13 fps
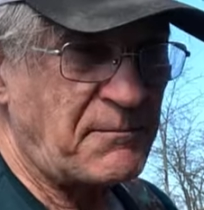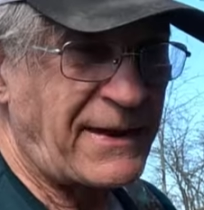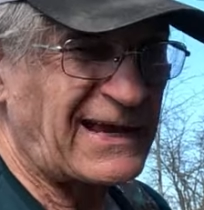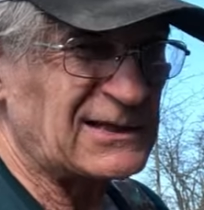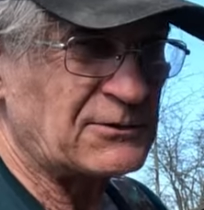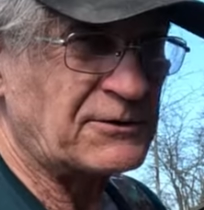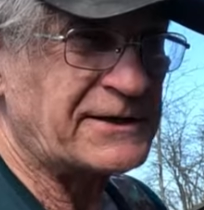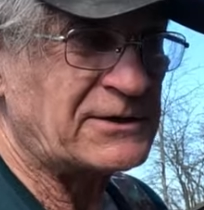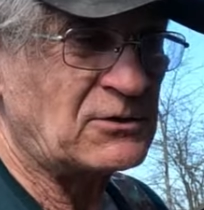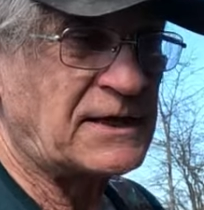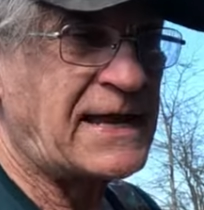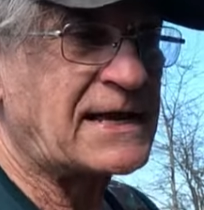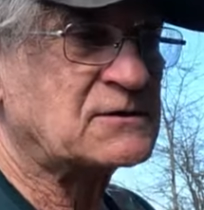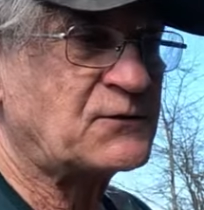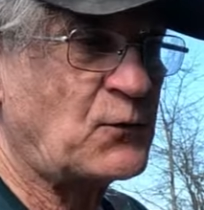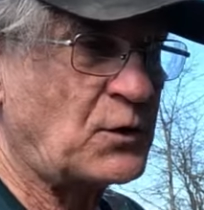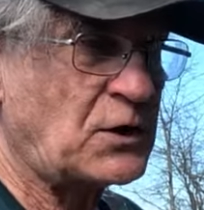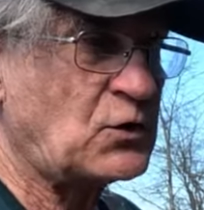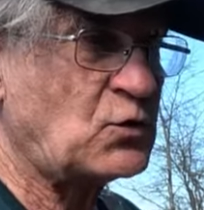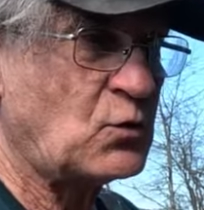the baler. It only has
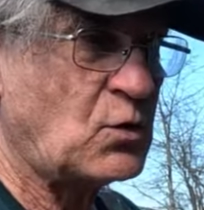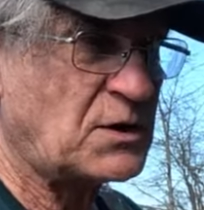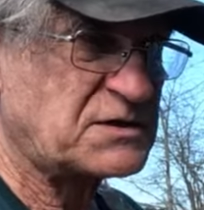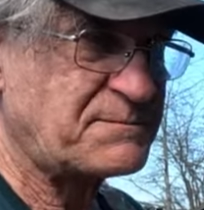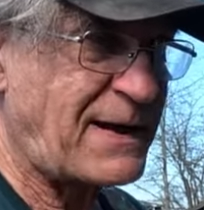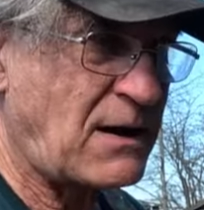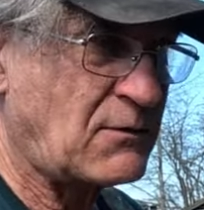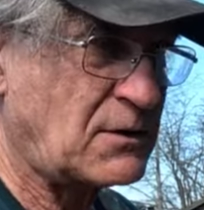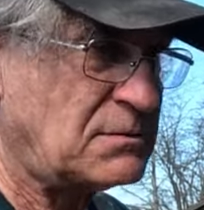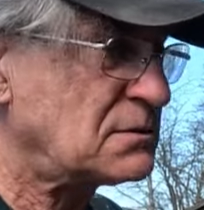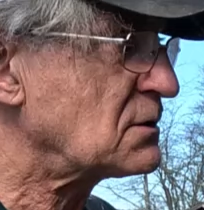42 horsepower,